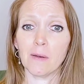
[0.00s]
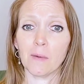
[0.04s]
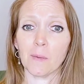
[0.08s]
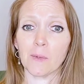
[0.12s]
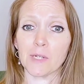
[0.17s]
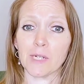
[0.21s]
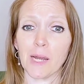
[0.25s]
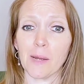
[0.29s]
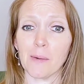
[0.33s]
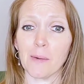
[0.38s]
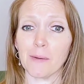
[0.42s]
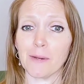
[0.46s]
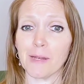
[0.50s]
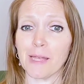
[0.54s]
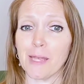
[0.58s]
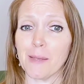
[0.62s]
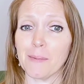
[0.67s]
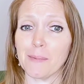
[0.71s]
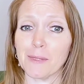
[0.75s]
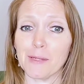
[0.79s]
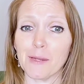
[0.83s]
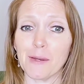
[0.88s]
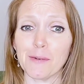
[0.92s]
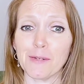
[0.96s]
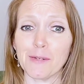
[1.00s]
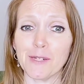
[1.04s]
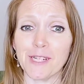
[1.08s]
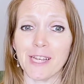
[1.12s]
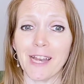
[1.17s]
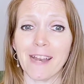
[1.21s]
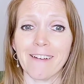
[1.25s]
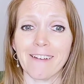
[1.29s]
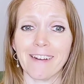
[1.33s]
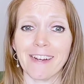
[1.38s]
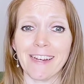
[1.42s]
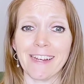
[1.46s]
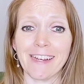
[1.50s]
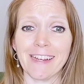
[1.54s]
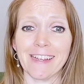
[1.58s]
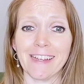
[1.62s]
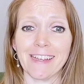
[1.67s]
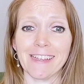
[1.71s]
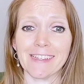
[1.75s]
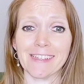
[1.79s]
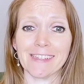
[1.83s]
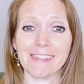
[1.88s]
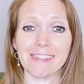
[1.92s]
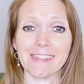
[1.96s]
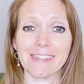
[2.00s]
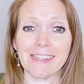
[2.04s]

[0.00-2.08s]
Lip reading: which I will keep so chary as